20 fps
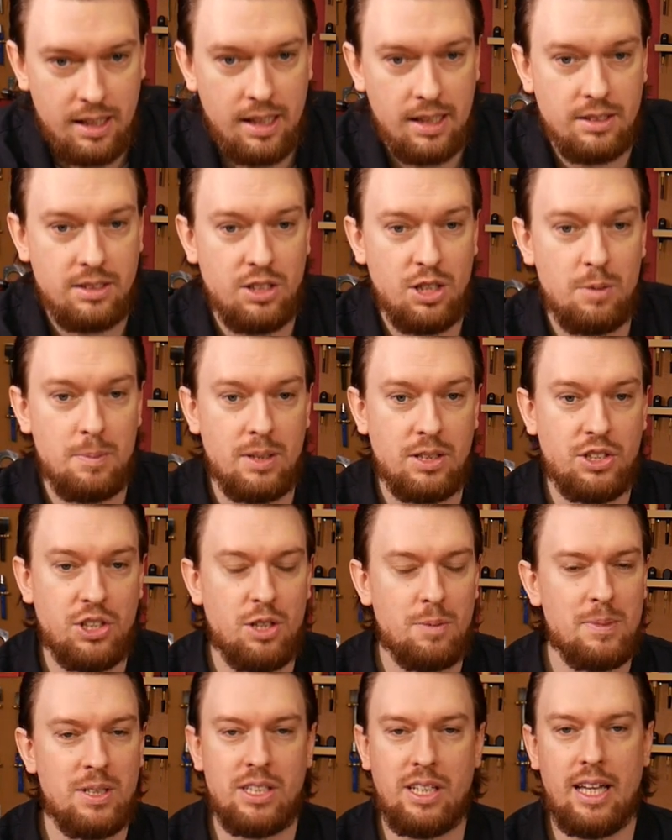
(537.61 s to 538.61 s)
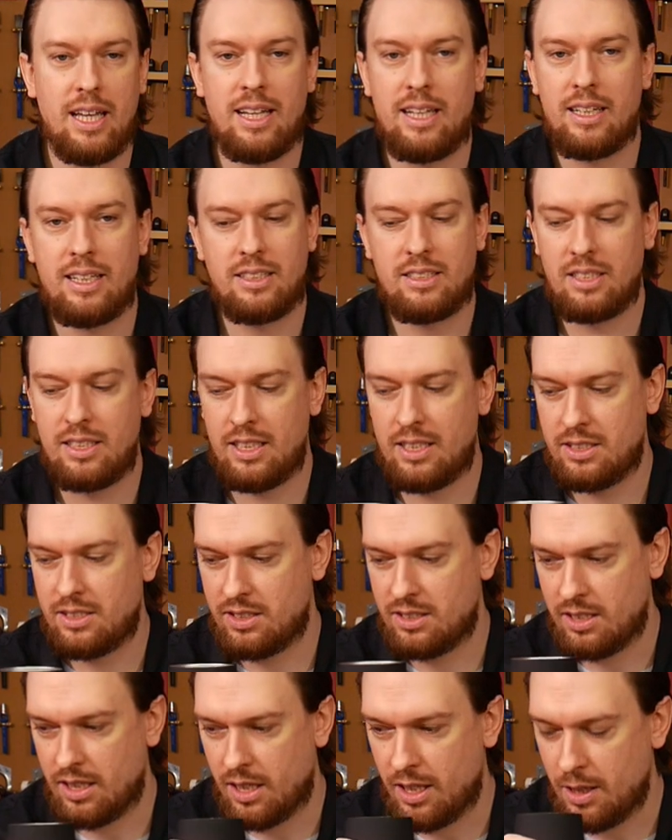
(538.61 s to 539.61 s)
Uh, too much. Too much heat is
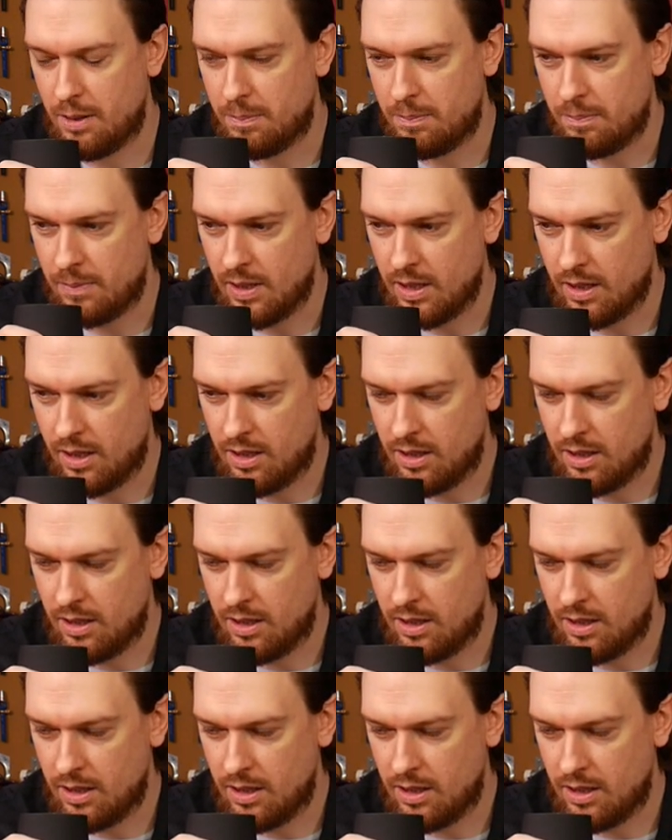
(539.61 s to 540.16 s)
is um,